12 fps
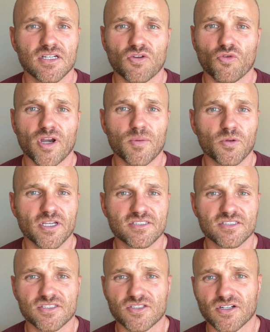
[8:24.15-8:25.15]
Great place
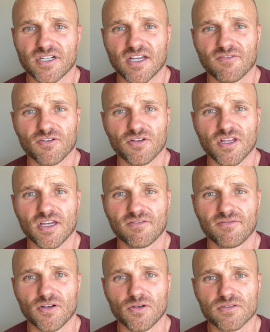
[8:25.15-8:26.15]
to start out for a lot of
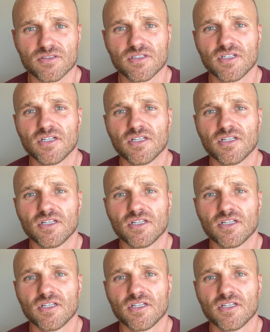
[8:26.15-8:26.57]
folks.